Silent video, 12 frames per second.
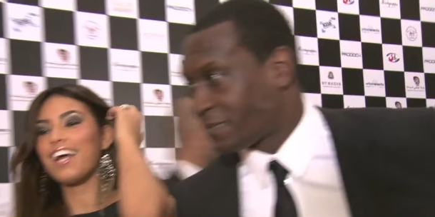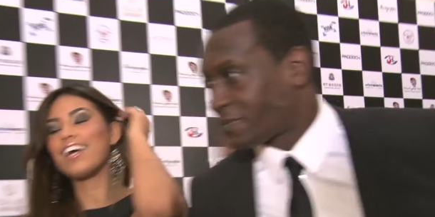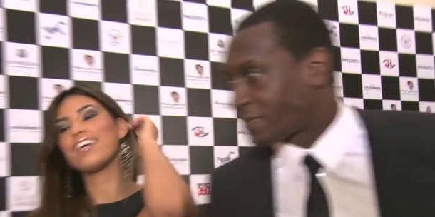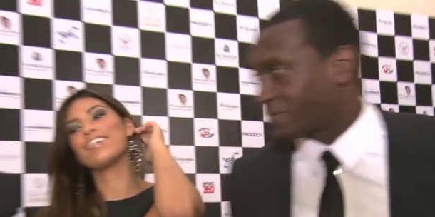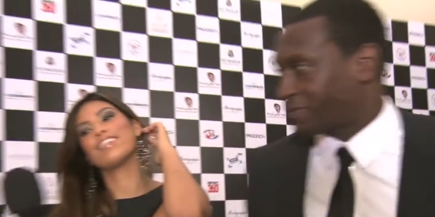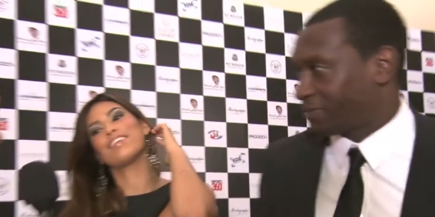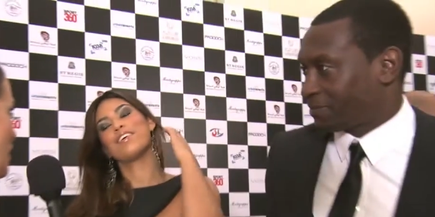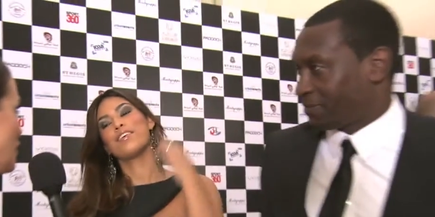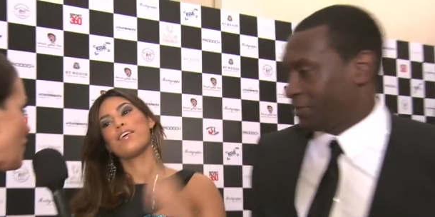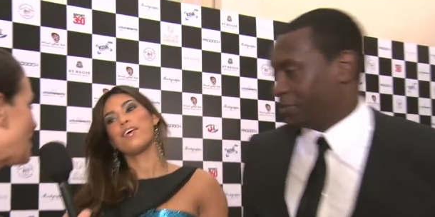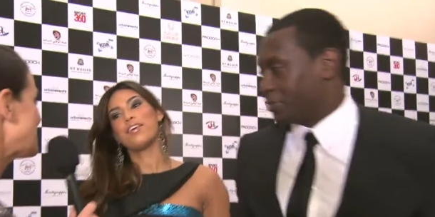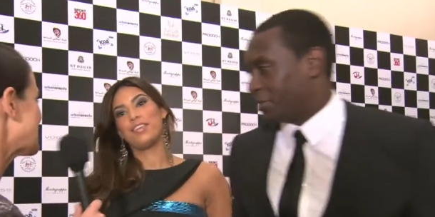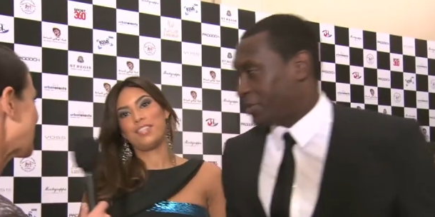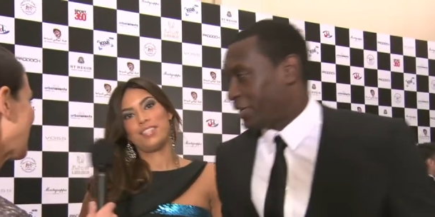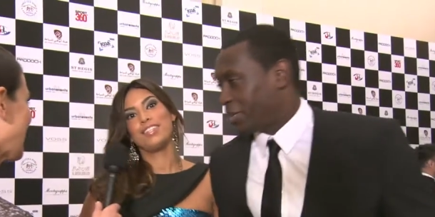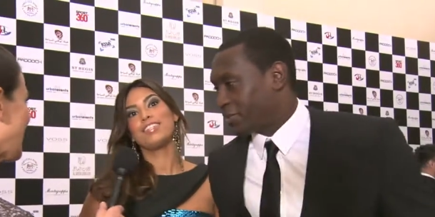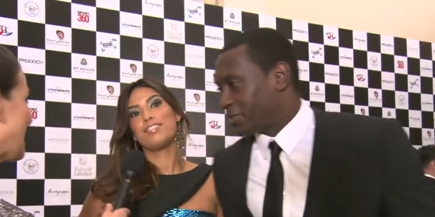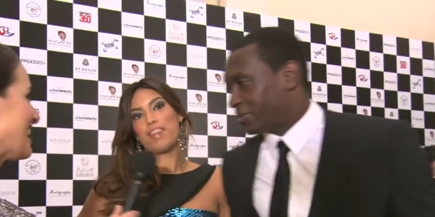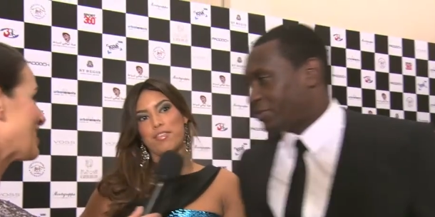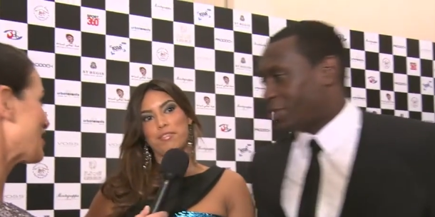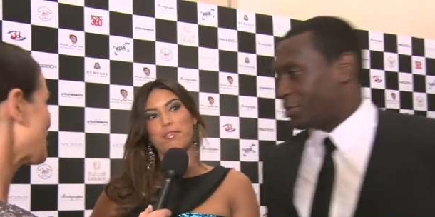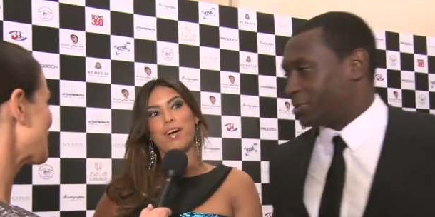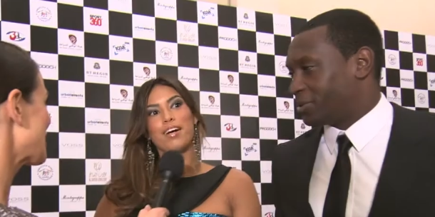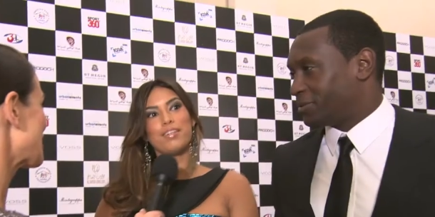Speaker 1: How are you? Are you all right? Yes.
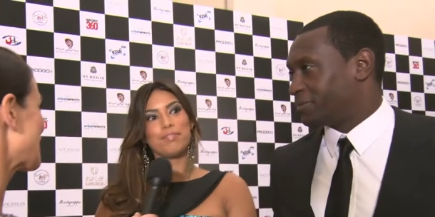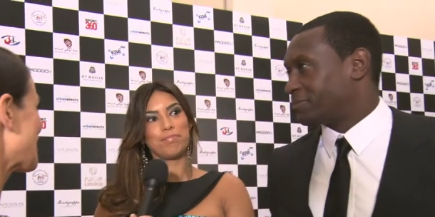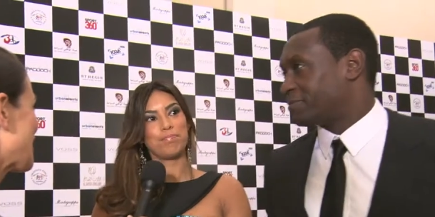Very, very well.